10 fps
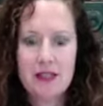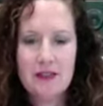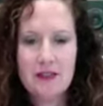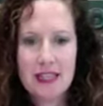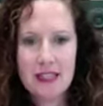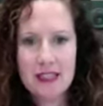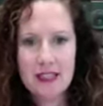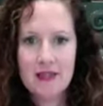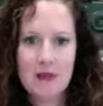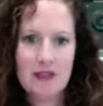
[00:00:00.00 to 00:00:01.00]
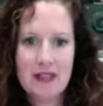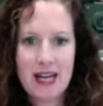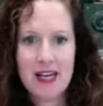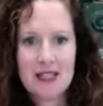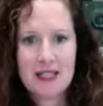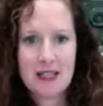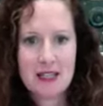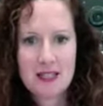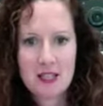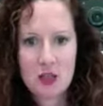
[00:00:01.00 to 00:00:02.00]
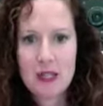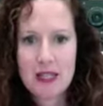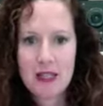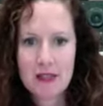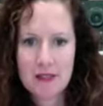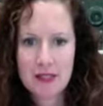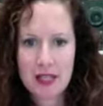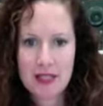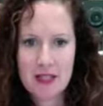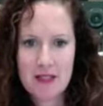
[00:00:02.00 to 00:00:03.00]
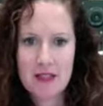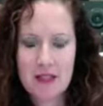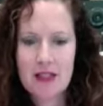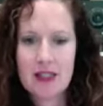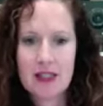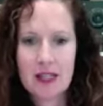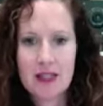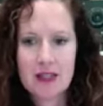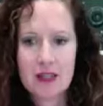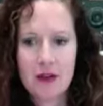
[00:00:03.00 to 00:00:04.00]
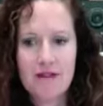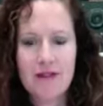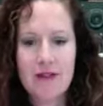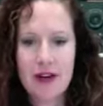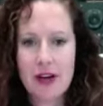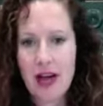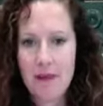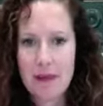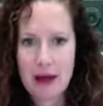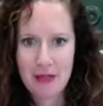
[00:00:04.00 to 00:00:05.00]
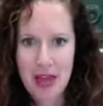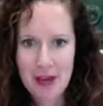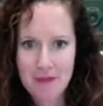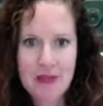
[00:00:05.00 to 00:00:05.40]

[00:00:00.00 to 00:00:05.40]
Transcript: Finally, we've got a streak of nice days here in Indiana, so I'm very happy about that.